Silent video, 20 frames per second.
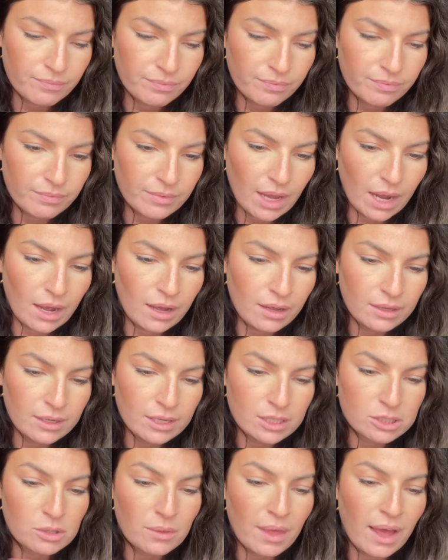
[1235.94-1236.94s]
Yeah,
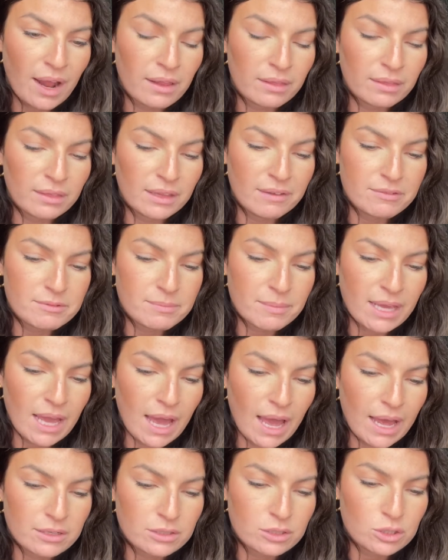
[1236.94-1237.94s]
so that leaves me
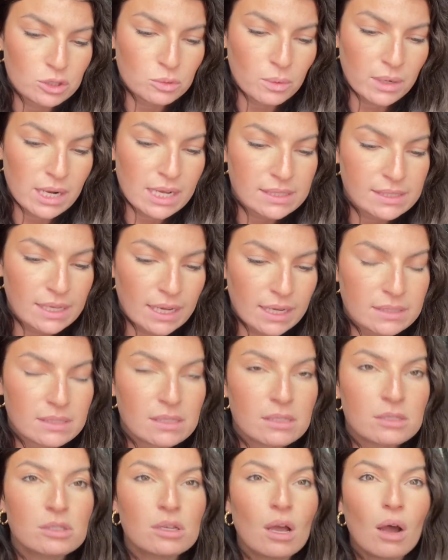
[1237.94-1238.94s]
at
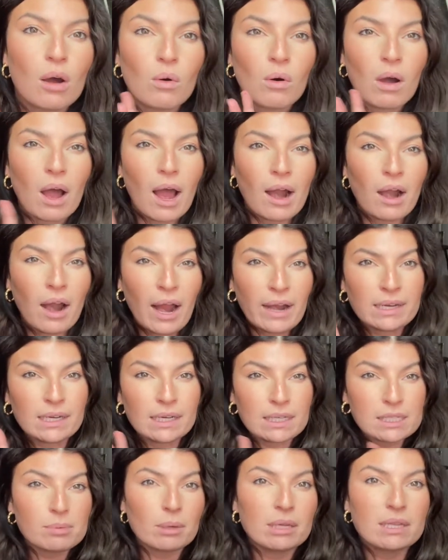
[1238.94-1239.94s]
$226. So I didn't
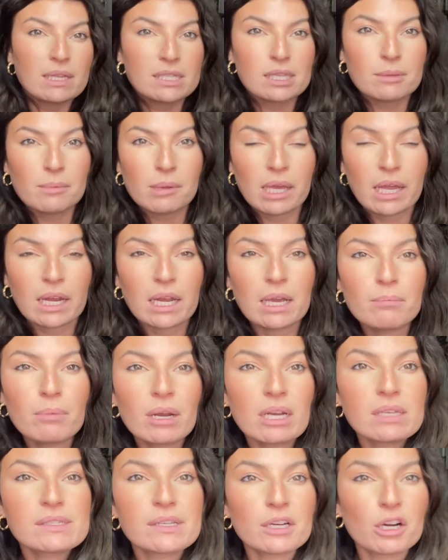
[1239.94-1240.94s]
explain this at the beginning, but
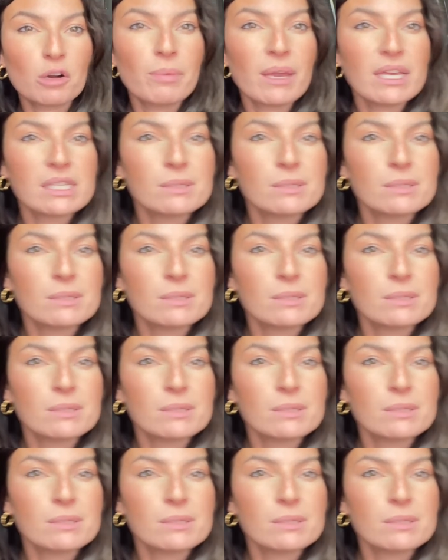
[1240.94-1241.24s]
a zero-based